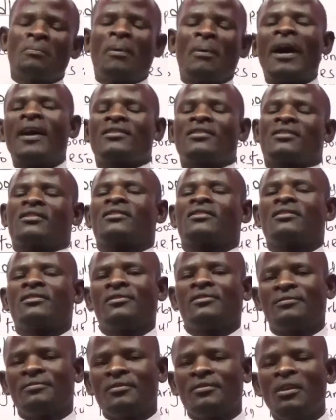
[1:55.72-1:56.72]
parts
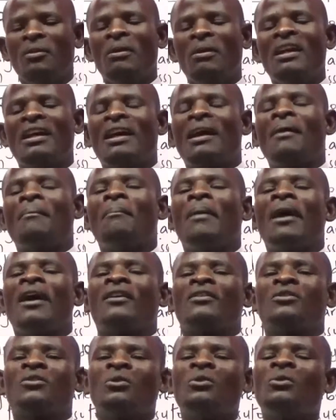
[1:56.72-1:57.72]
will come
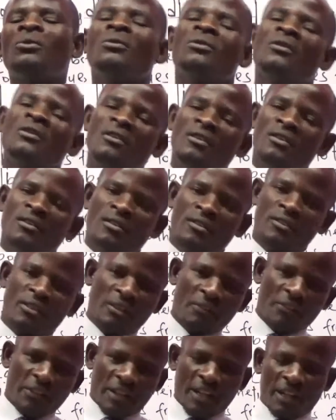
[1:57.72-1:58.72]
back through the
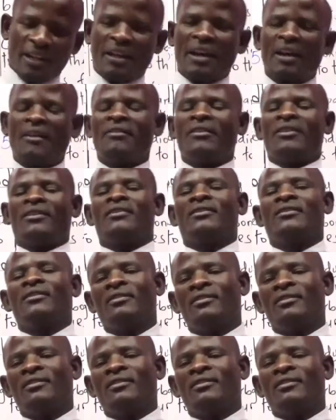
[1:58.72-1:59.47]
vena cava,